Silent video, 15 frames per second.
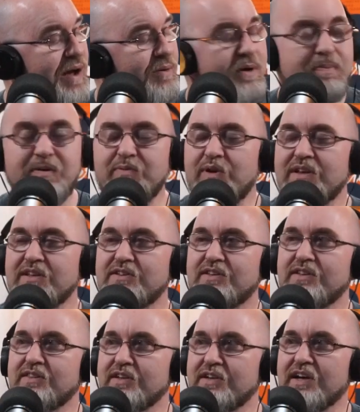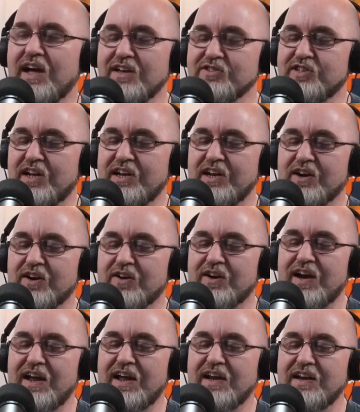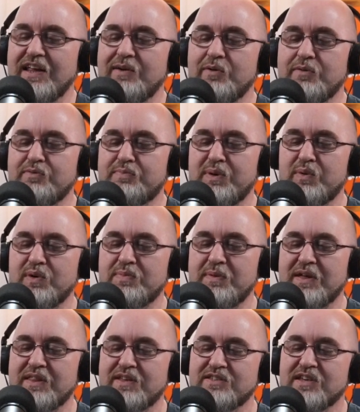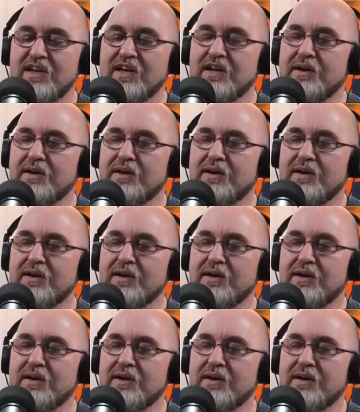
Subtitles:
I want to put one that Kyle's not here, and he would be with me on this.